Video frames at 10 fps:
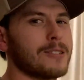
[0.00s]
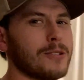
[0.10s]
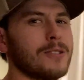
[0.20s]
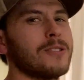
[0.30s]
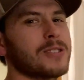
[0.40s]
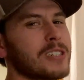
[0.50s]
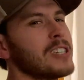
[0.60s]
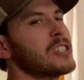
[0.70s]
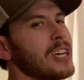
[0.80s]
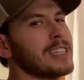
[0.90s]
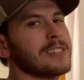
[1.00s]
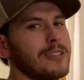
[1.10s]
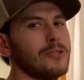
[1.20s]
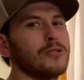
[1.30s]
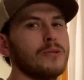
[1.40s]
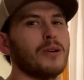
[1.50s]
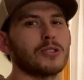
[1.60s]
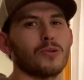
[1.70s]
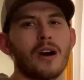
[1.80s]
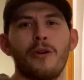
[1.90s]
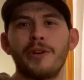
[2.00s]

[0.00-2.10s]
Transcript: So there's a good chance that YouTube was around.